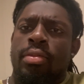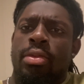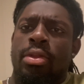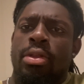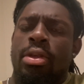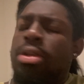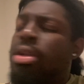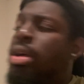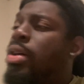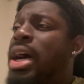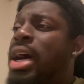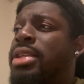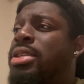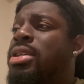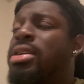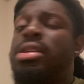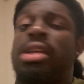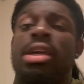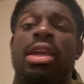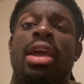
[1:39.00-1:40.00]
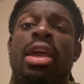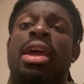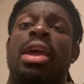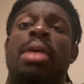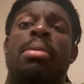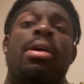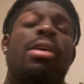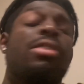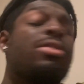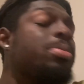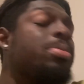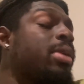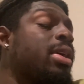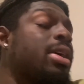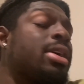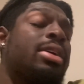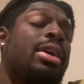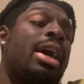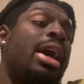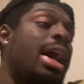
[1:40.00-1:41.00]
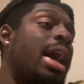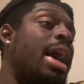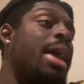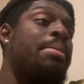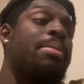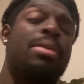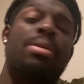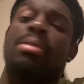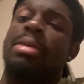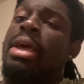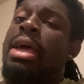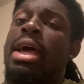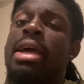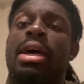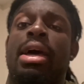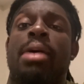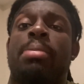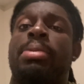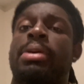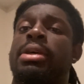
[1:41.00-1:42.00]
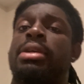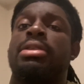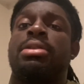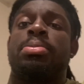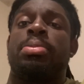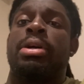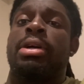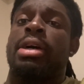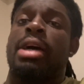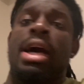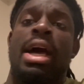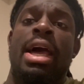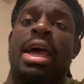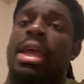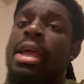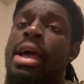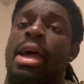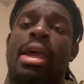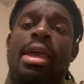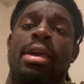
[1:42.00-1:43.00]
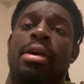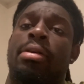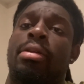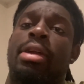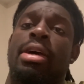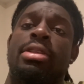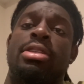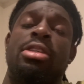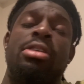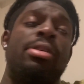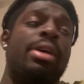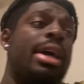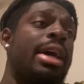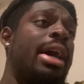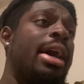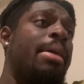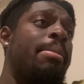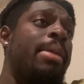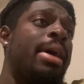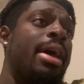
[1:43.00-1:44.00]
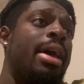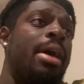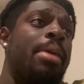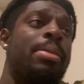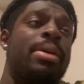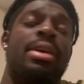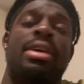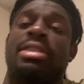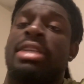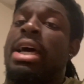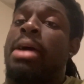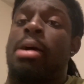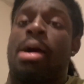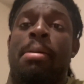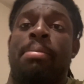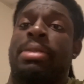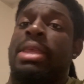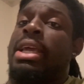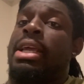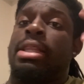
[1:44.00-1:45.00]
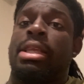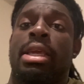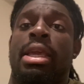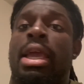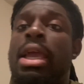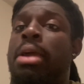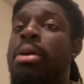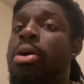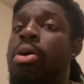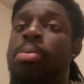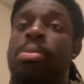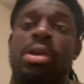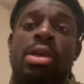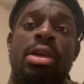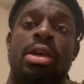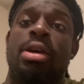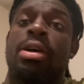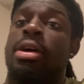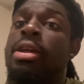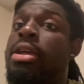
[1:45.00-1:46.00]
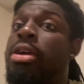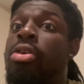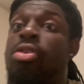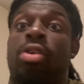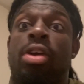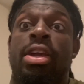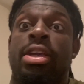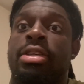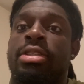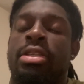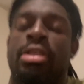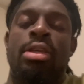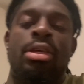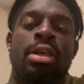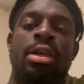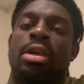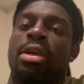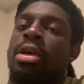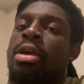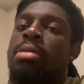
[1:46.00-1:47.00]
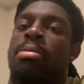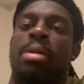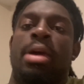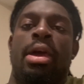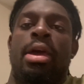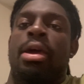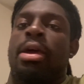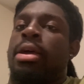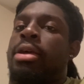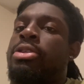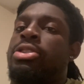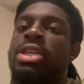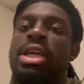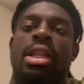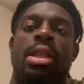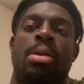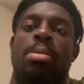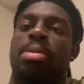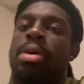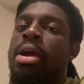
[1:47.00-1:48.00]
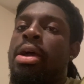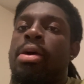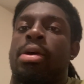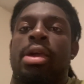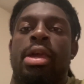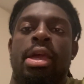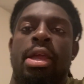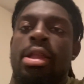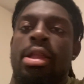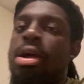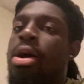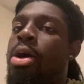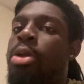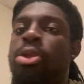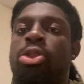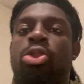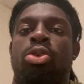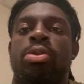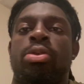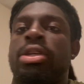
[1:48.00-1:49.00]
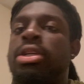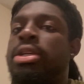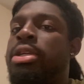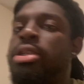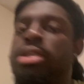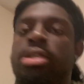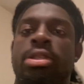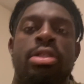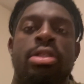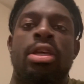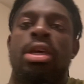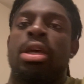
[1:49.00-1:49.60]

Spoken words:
You know, I turned the game on, bro. Man, I got pissed, bro. I ain't going to lie to you. I got mad because I'm thinking the game going to be good and crazy. Man, Jaylen Brown hitting all the threes.